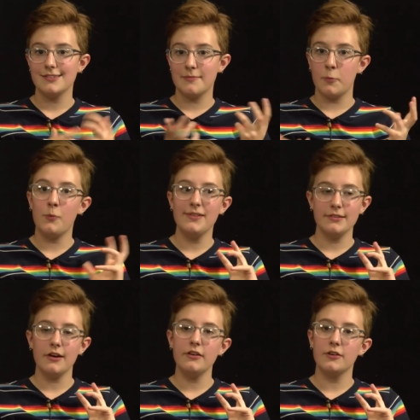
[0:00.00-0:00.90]
it's a more
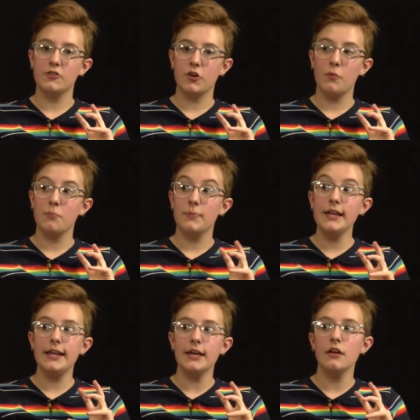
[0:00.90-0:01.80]
recent cartoon show,
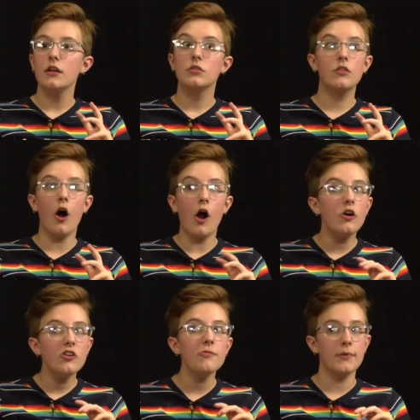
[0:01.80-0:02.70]
meaning the
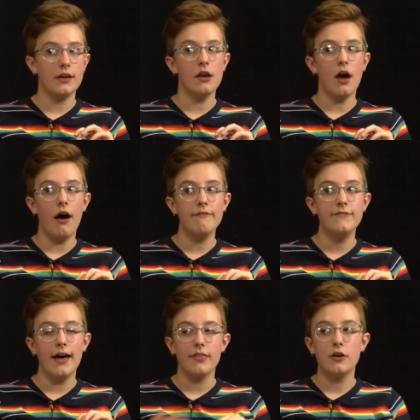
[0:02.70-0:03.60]
argument of
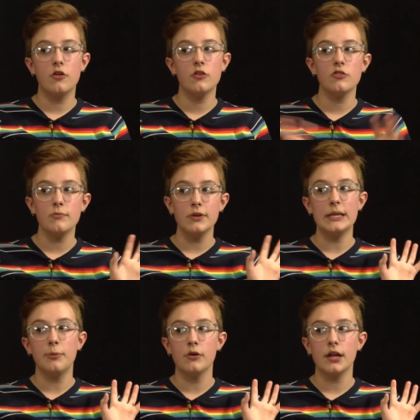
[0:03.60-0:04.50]
that they couldn't have
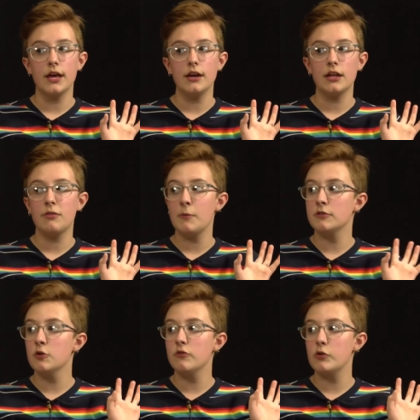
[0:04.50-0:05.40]
really put it in because they would
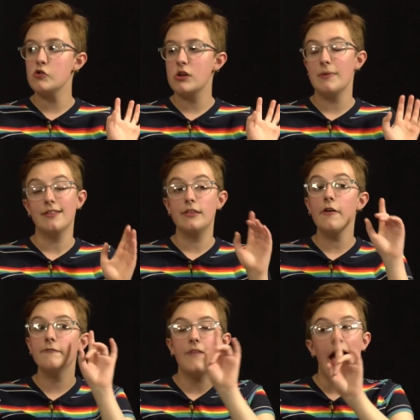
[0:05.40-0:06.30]
lose viewership is
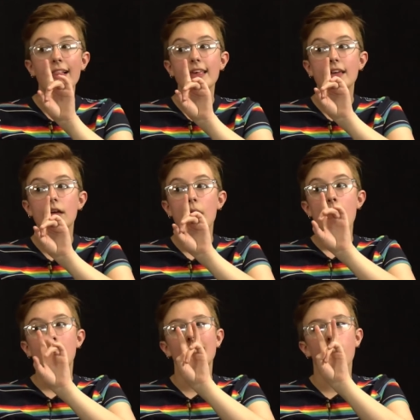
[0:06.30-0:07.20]
still when, valid,
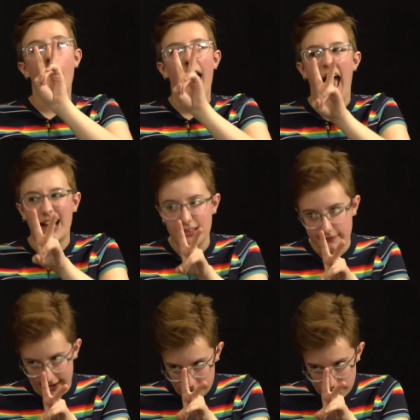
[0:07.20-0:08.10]
but not as
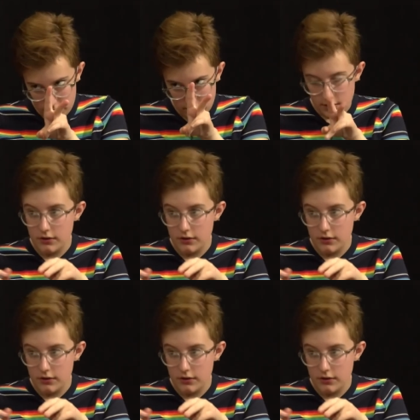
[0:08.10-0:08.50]
valid. When yeah.